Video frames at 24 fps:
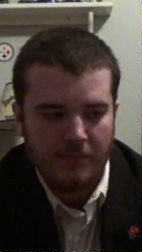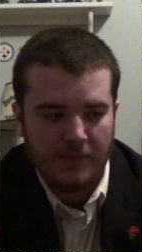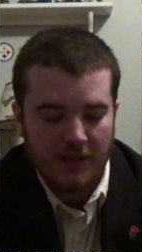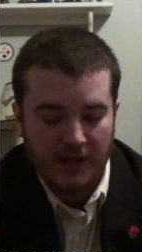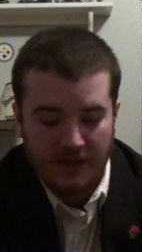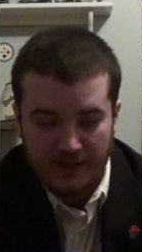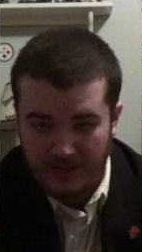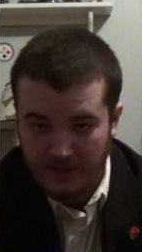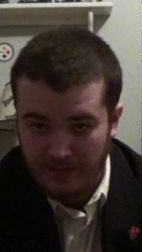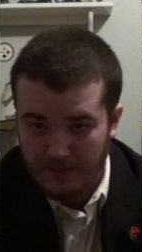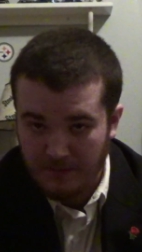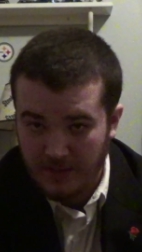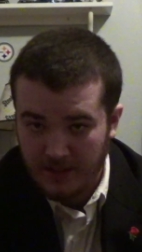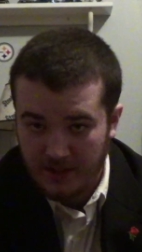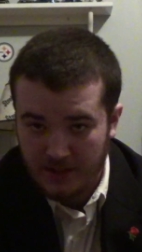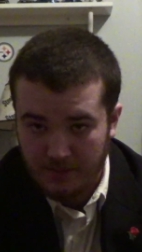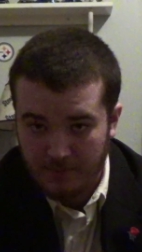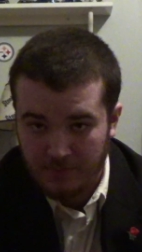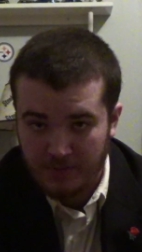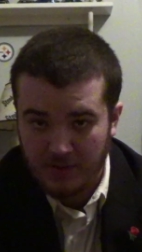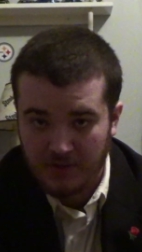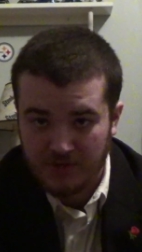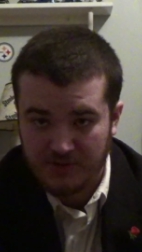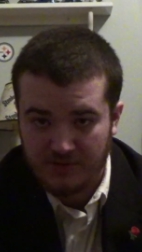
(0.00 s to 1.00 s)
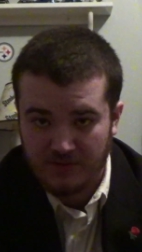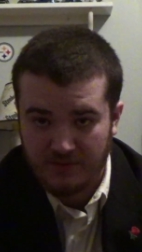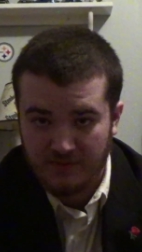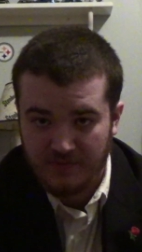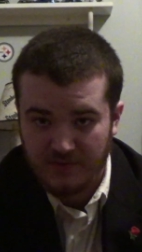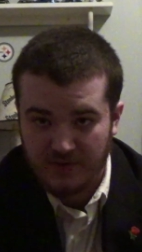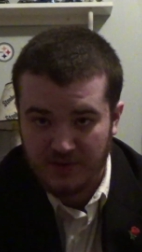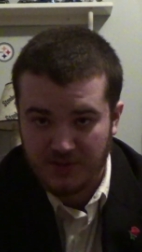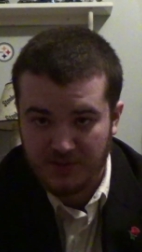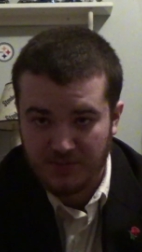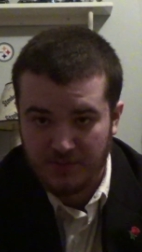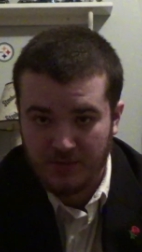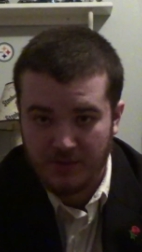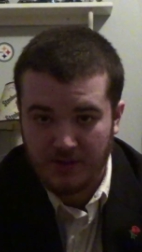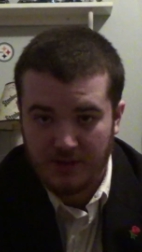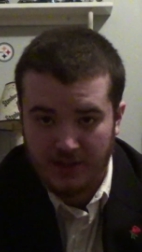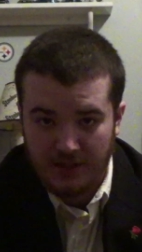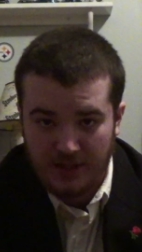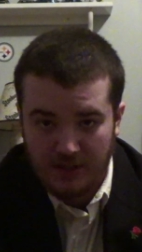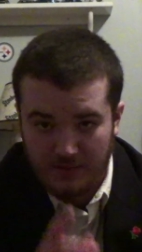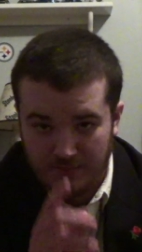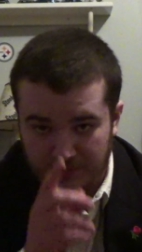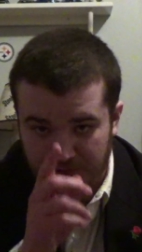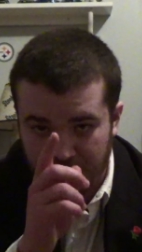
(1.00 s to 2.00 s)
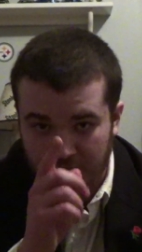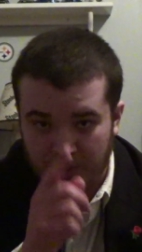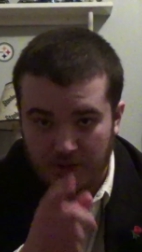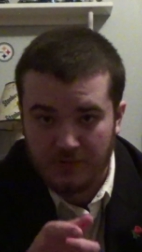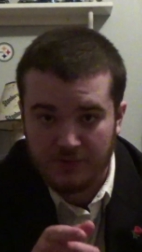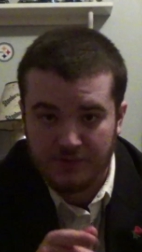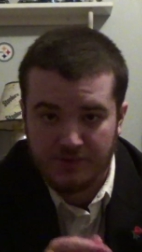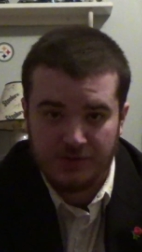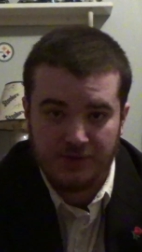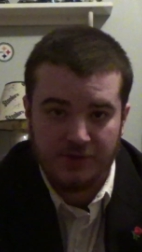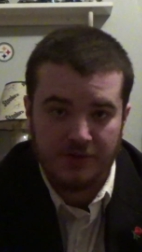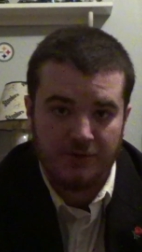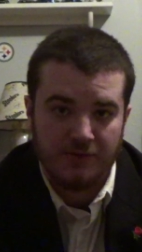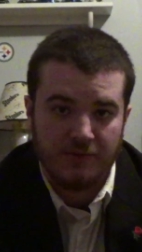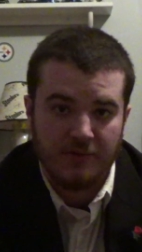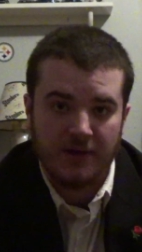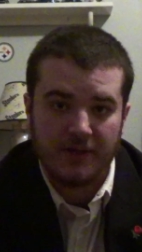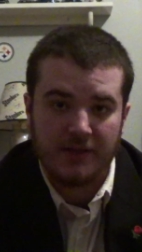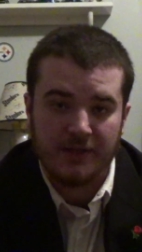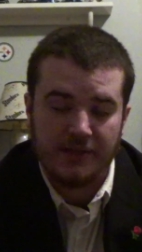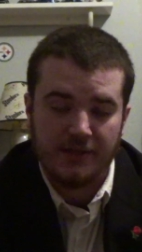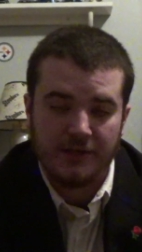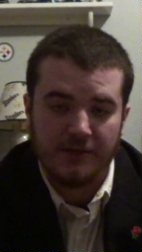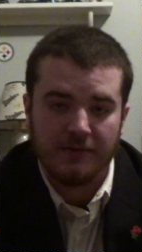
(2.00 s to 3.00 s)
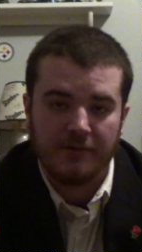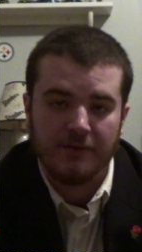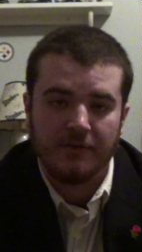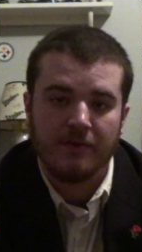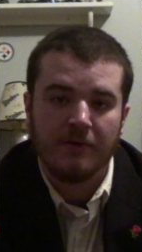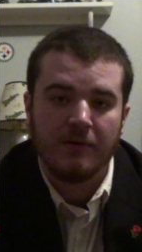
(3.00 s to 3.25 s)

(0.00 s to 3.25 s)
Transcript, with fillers: I didn't make a post on Facebook, and I'll show it to you right here,